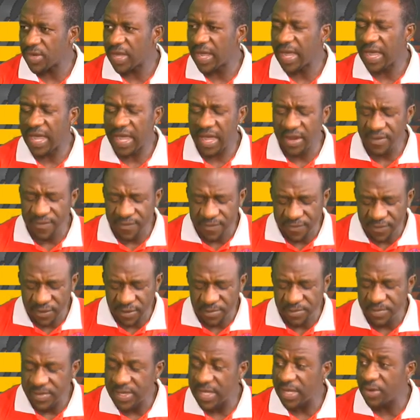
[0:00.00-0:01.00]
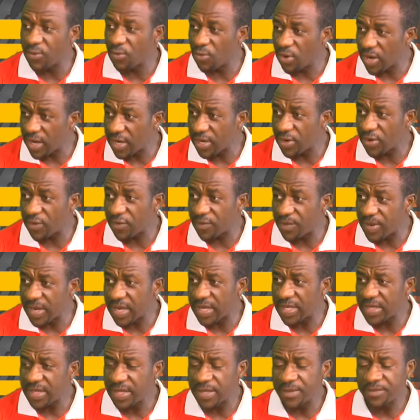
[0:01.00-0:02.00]
And from day 1 of
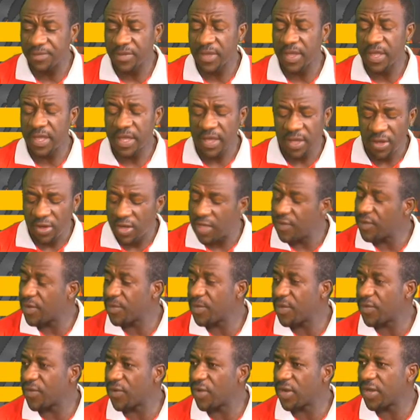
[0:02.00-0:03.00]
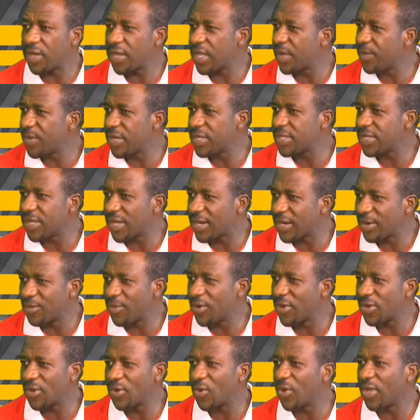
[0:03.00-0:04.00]
birth, even before the naming
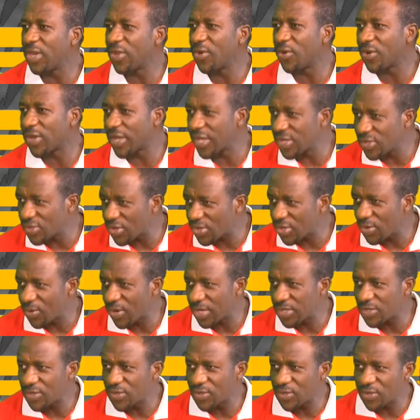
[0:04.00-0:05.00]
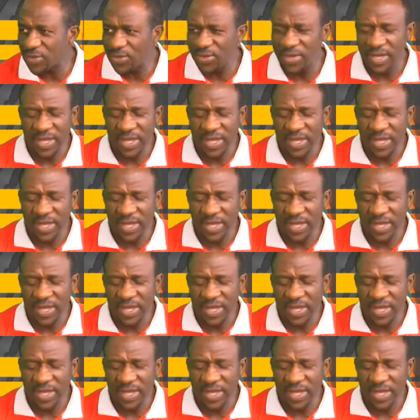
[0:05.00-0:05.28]
ceremony or any occasion you want to do,